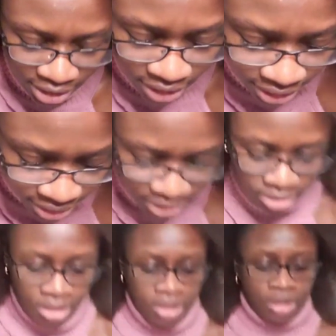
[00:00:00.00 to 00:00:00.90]
it
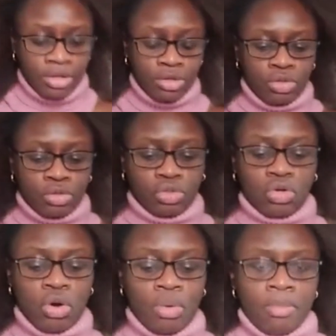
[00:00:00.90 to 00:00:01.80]
is.
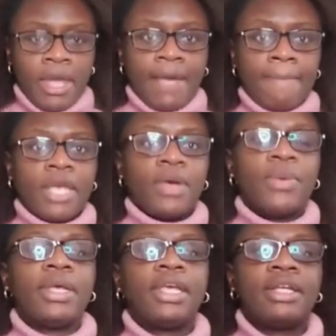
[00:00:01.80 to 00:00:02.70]
So maybe
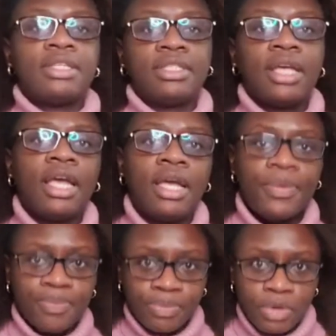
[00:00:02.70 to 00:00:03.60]
we can
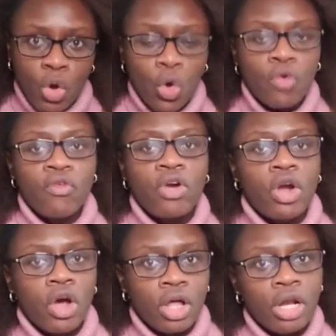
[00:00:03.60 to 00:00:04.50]
say
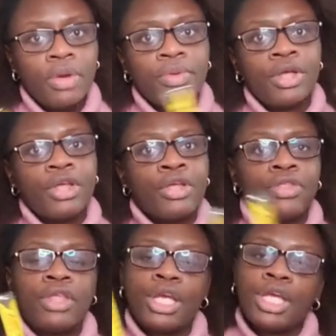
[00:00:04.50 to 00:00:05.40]
overall
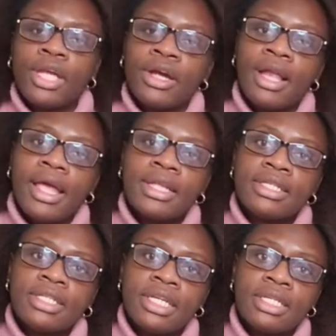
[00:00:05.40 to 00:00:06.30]
the hair
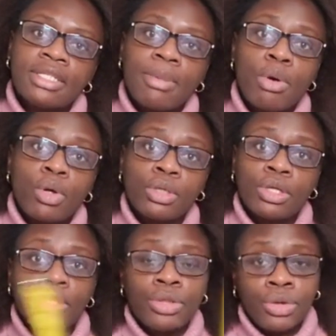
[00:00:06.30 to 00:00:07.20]
length is about
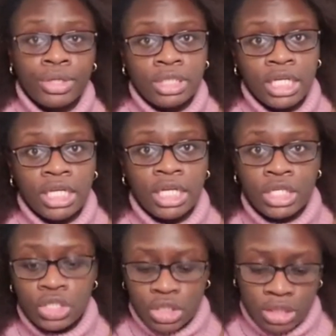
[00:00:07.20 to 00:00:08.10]
13
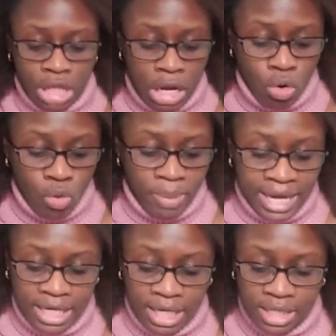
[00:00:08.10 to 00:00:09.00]
inches. I hope
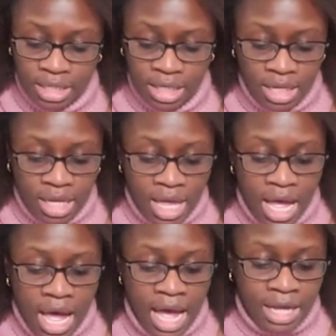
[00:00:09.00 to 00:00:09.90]
I did it
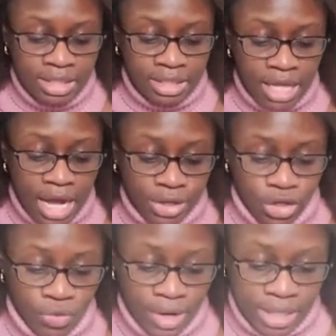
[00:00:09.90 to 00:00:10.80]
as
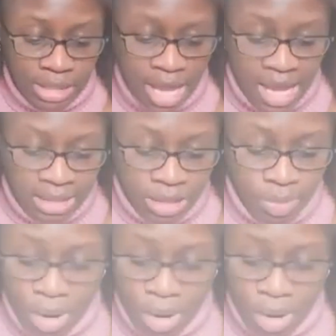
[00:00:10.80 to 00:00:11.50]
accurate as